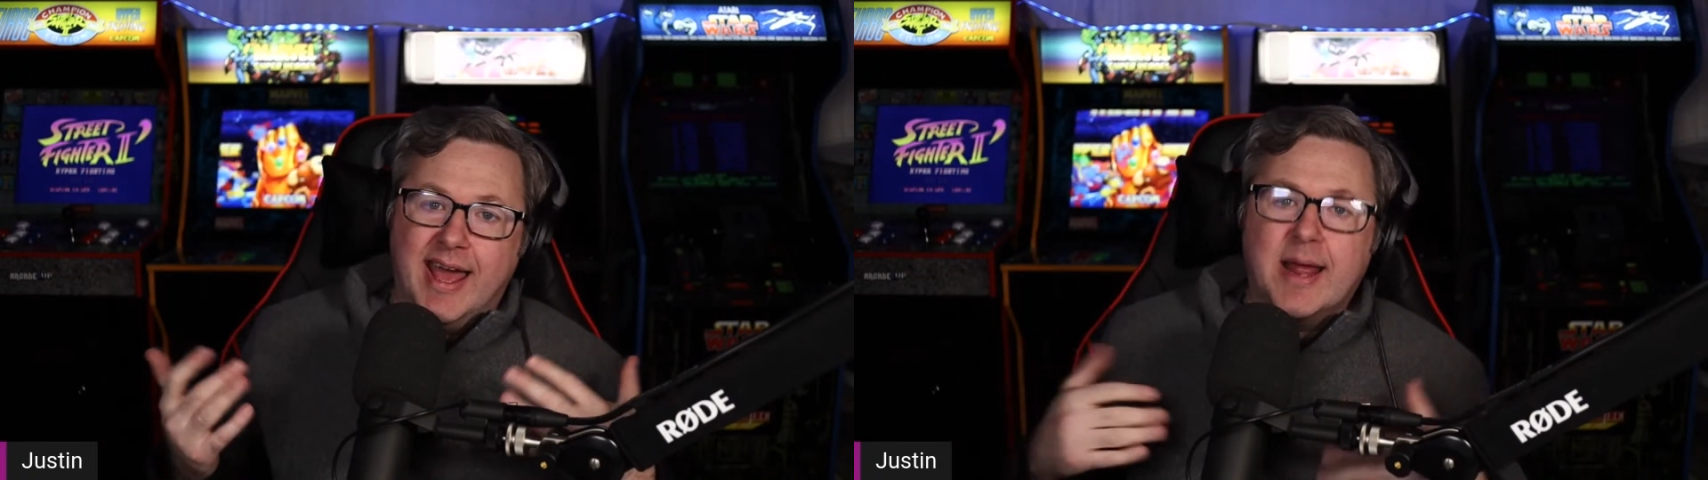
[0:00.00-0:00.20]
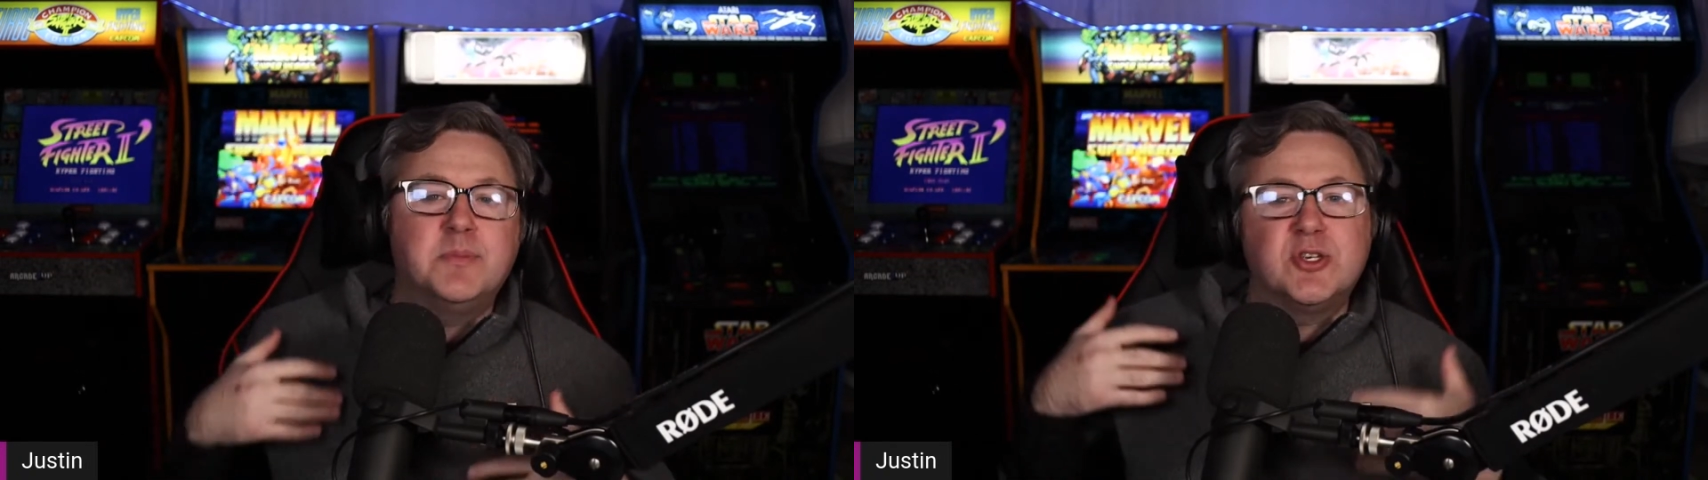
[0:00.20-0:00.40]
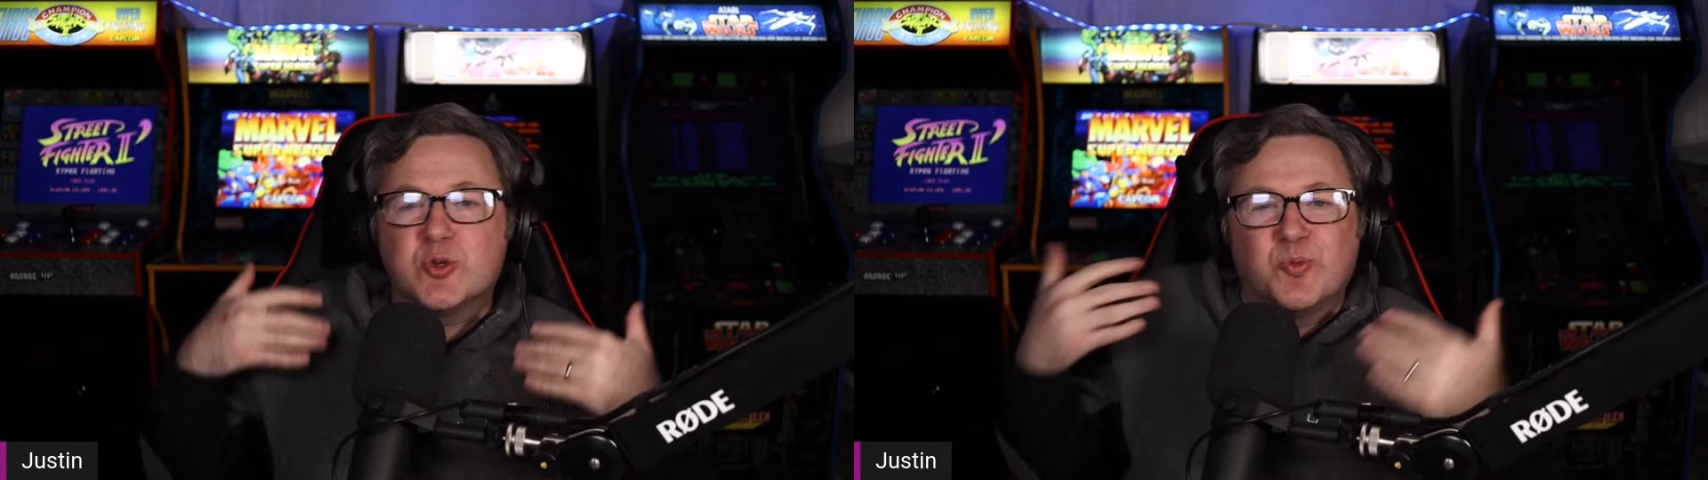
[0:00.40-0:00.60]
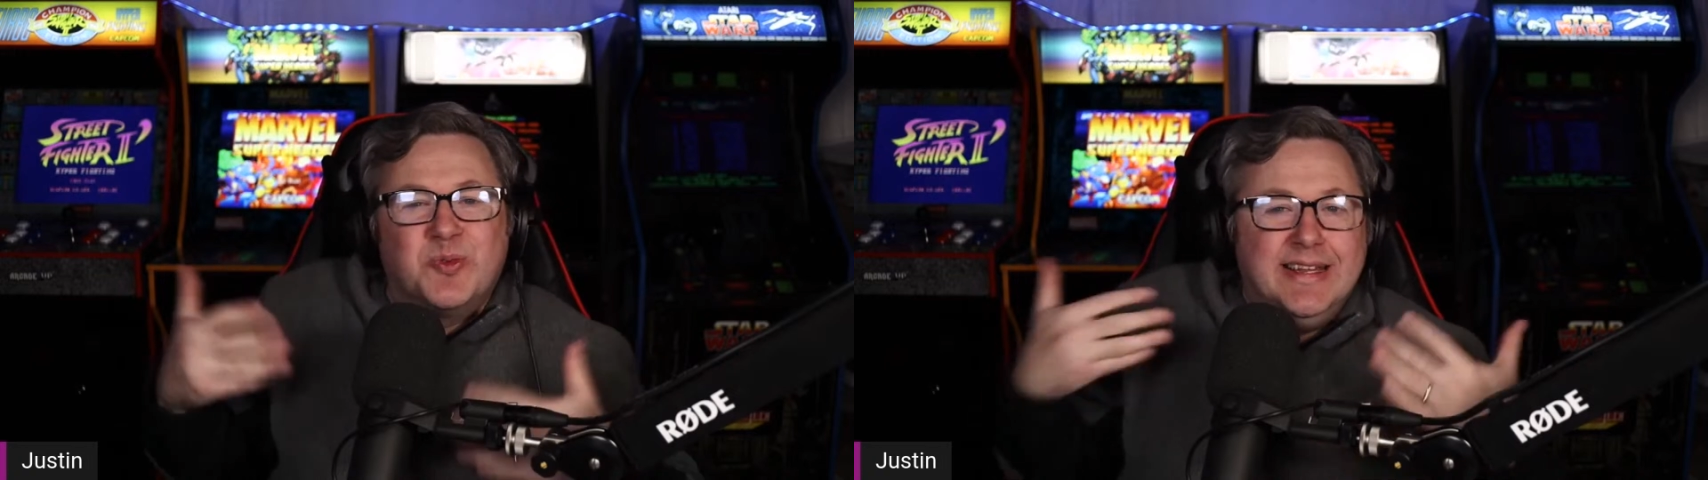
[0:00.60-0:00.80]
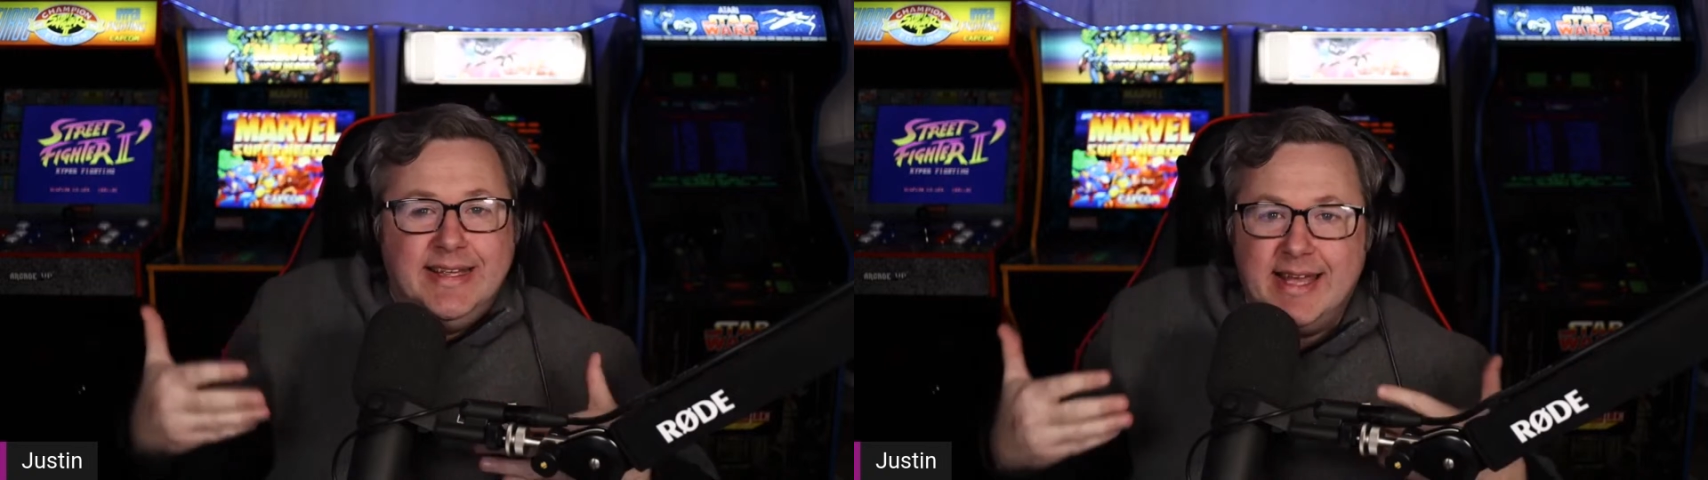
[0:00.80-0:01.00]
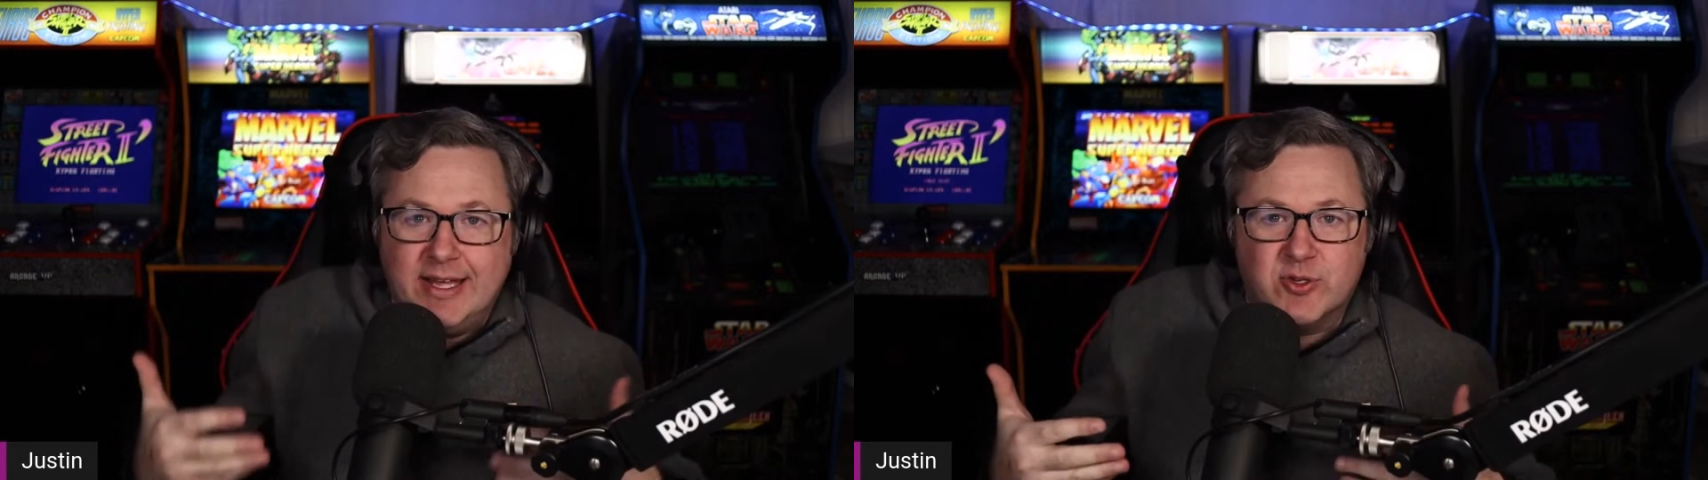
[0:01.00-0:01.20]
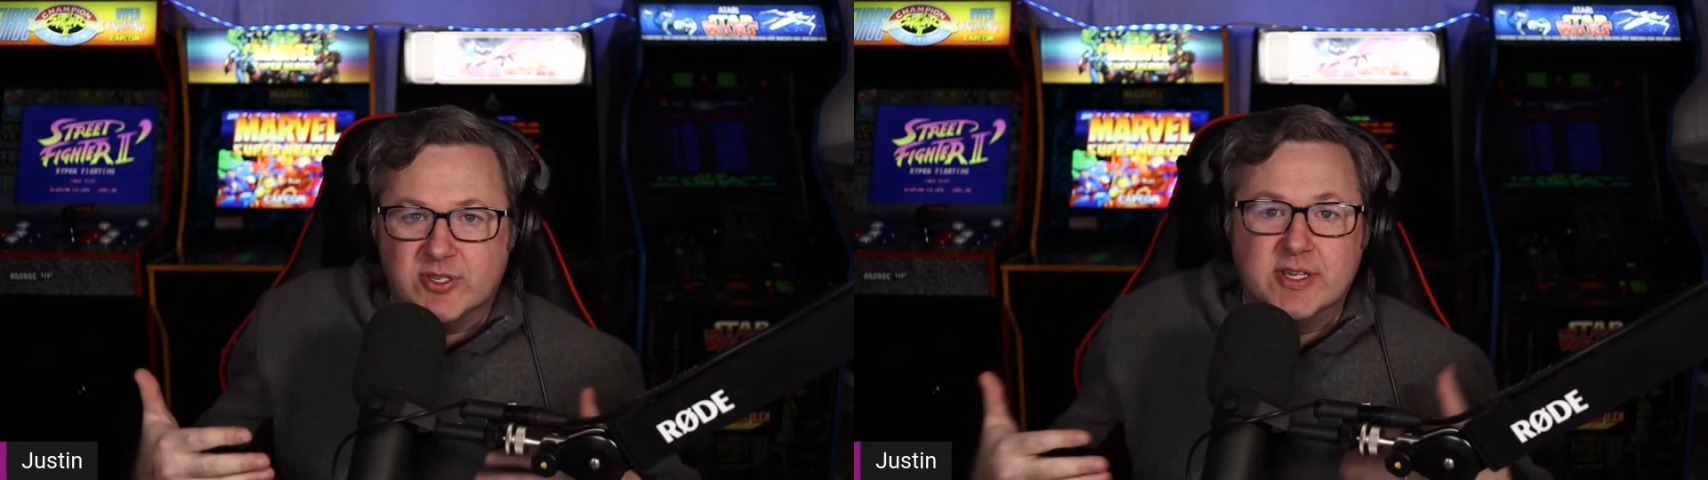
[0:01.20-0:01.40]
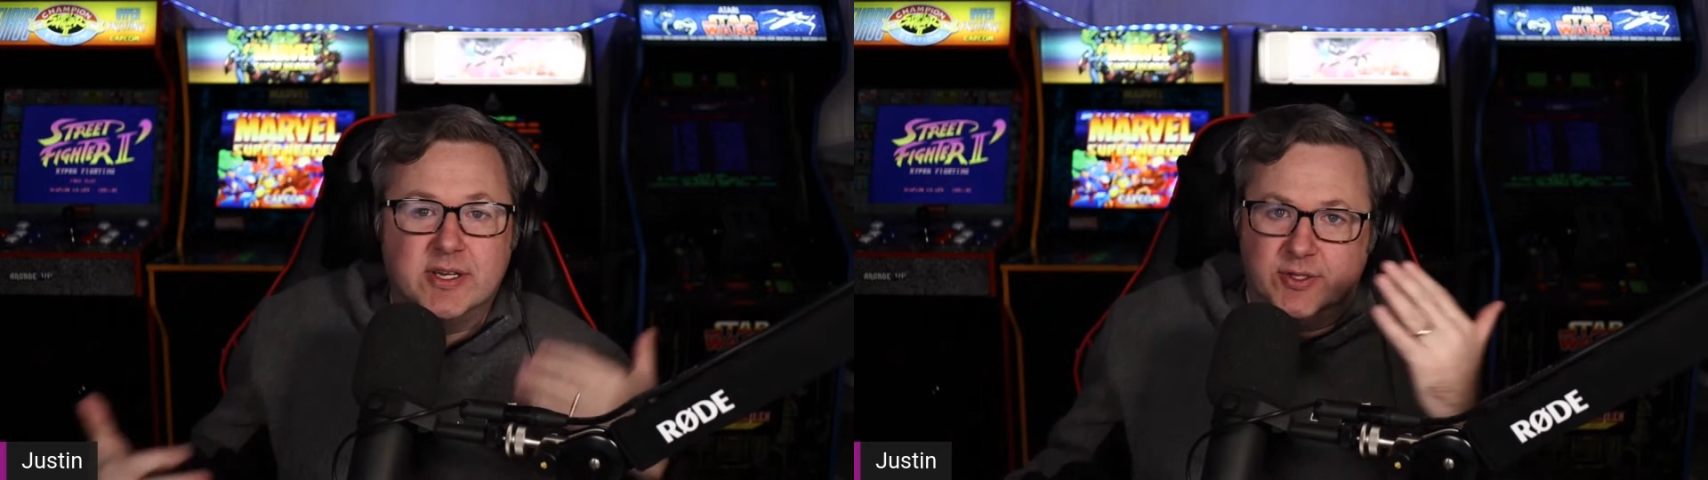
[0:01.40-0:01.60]
and I'm just really
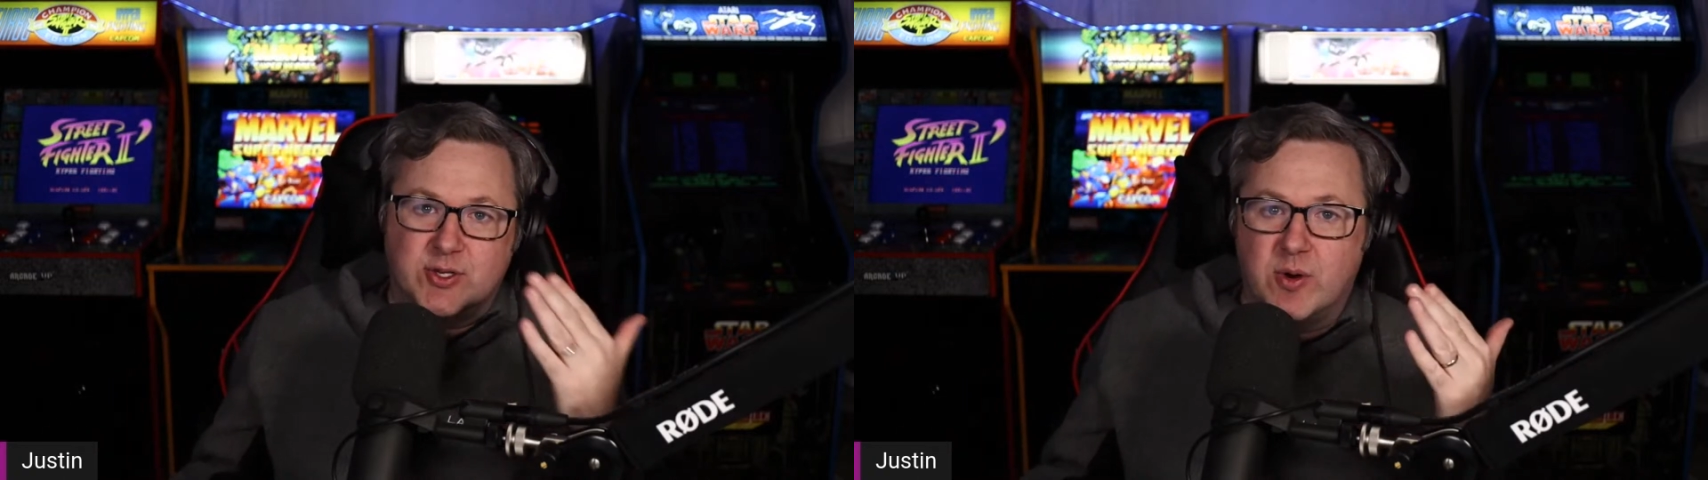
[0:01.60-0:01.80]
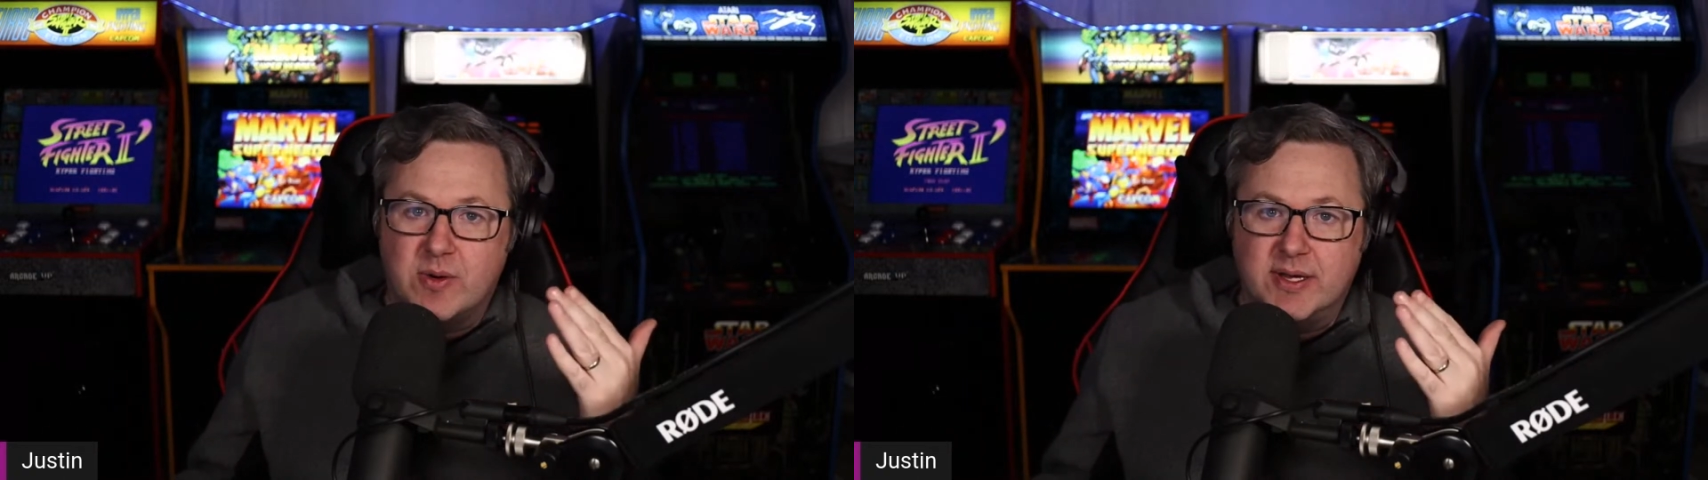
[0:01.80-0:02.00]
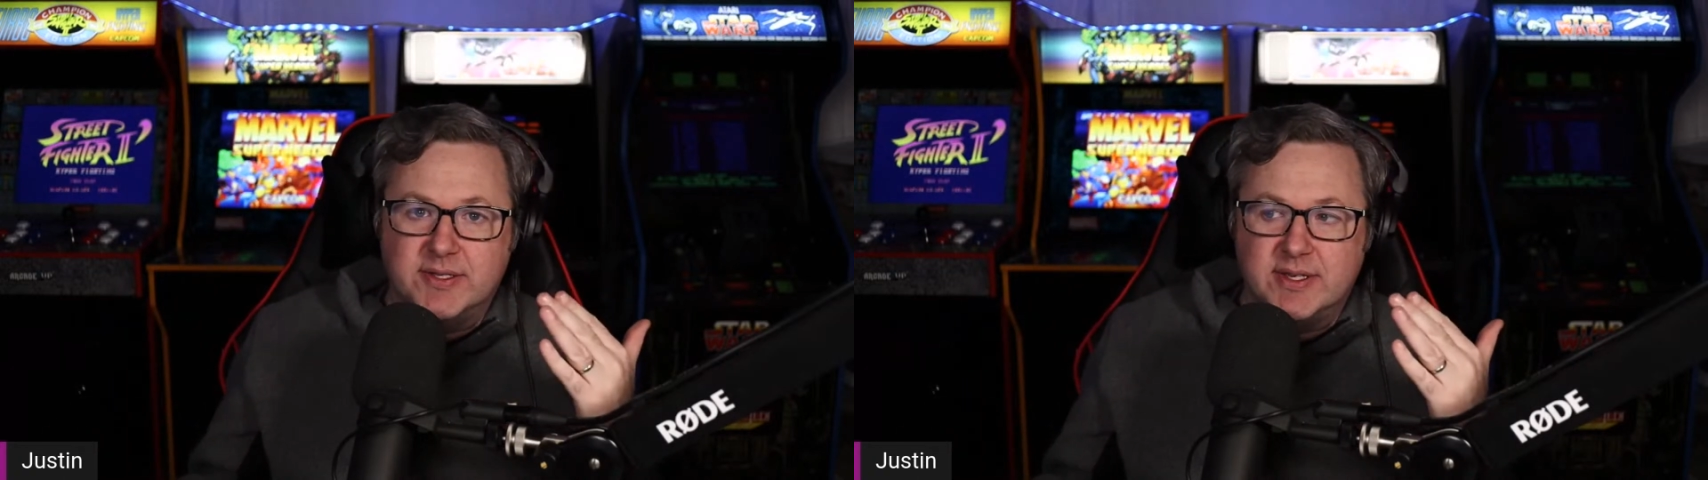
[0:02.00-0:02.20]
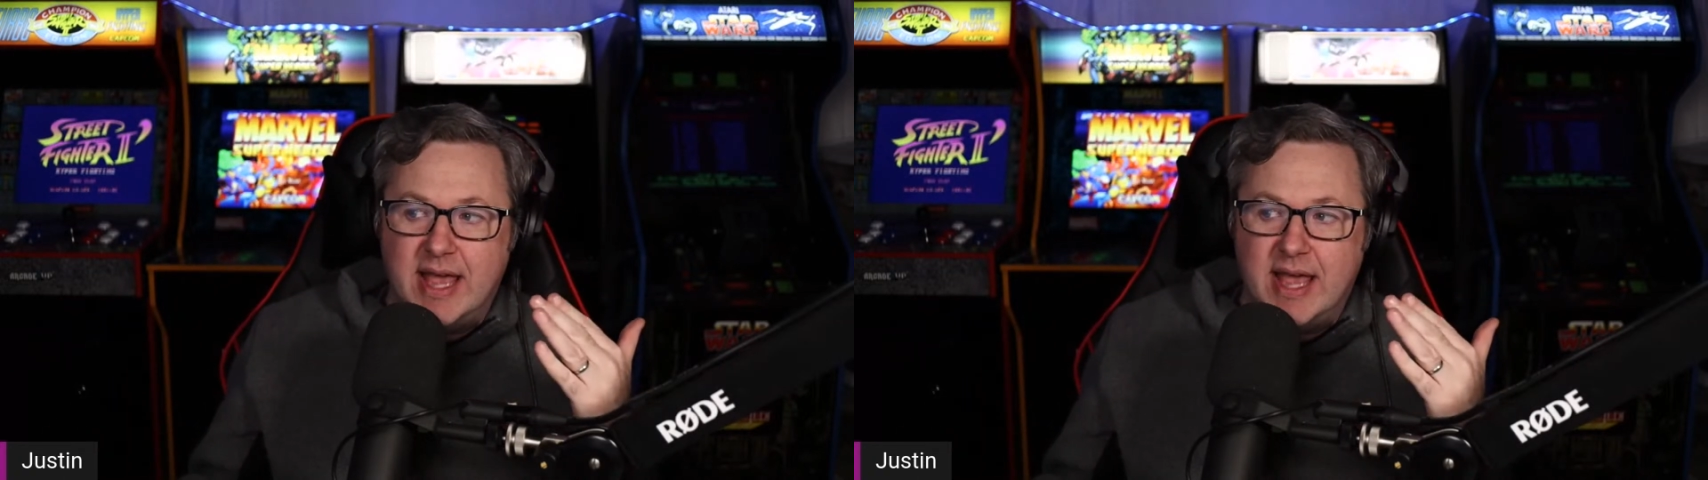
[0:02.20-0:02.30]
interested in stories.